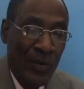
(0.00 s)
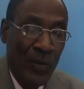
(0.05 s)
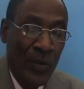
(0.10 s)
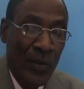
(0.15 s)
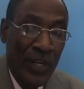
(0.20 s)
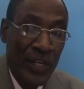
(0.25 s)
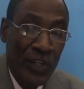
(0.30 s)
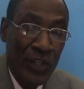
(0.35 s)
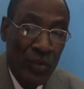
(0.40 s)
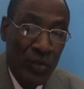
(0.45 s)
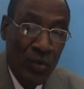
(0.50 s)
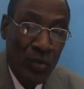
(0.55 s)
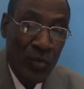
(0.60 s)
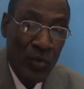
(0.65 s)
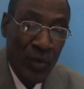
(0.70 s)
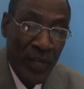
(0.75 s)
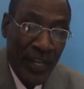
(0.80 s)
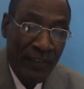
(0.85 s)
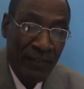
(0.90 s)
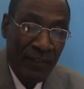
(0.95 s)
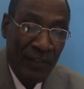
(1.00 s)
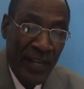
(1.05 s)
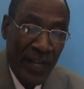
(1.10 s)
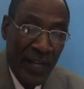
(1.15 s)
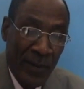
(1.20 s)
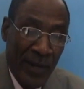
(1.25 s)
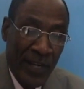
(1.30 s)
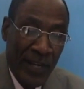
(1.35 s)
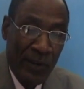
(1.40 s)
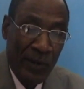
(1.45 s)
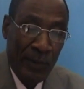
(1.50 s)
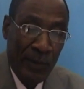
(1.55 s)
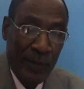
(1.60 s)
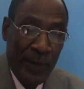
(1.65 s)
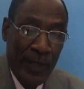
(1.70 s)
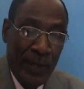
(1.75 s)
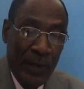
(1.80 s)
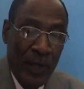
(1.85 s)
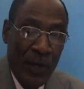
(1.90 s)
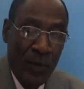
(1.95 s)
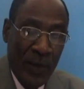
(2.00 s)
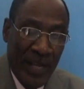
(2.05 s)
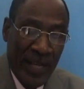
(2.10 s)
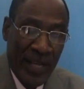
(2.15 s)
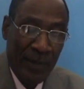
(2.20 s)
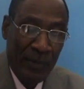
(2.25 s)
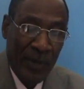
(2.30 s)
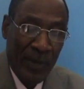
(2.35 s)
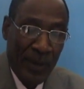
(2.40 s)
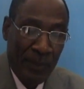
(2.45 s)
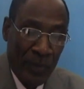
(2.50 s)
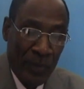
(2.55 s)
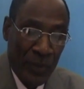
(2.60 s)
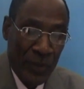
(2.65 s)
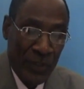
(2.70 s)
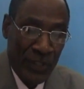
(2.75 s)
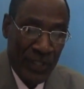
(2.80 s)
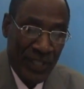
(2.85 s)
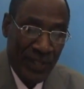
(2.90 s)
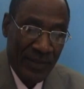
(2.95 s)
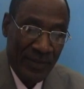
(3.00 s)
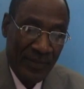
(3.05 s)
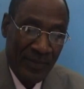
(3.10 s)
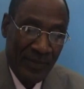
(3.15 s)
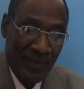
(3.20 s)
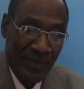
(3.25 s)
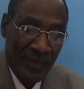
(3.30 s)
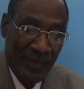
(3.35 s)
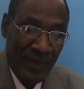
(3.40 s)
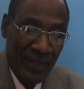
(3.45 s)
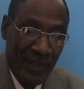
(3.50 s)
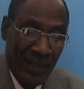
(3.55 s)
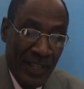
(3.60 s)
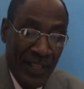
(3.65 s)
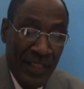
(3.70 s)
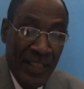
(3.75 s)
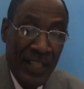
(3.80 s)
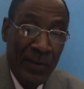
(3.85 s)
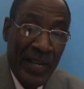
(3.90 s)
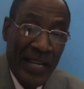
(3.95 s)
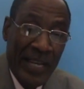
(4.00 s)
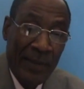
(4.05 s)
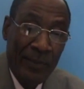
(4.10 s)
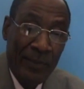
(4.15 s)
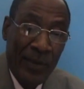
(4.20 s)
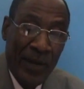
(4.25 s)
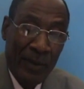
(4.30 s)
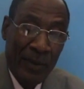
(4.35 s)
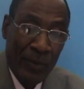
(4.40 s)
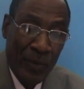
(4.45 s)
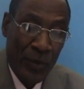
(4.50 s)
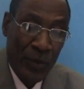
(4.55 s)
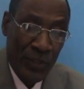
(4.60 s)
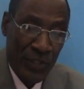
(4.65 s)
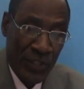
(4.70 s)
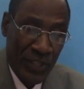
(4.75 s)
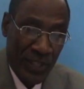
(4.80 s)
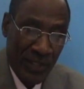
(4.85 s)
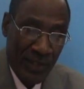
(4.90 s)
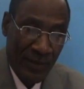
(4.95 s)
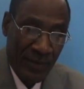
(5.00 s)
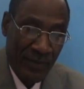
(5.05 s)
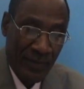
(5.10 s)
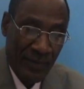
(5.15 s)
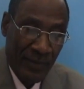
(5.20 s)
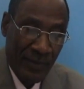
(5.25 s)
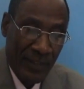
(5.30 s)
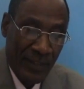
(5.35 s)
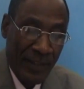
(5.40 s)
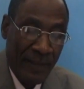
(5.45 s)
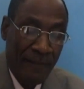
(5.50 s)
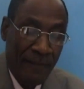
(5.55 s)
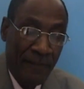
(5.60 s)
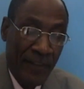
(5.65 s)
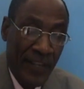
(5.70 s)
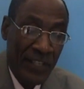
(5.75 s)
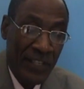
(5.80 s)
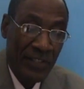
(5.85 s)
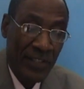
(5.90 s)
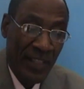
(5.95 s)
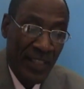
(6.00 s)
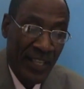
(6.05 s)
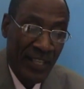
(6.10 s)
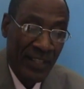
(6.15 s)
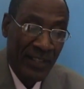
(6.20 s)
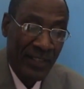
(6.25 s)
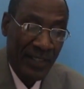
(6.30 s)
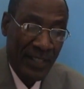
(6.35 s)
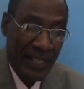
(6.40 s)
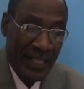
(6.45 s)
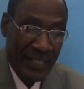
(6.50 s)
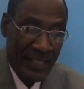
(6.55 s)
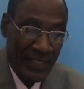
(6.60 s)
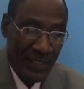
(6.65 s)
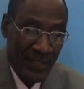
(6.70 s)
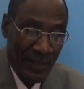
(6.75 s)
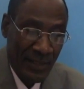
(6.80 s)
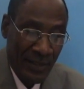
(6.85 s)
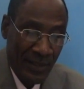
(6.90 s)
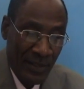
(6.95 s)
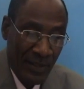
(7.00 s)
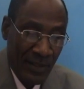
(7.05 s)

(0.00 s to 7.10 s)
We should have a workable approach. In the workable approach, the first thing is that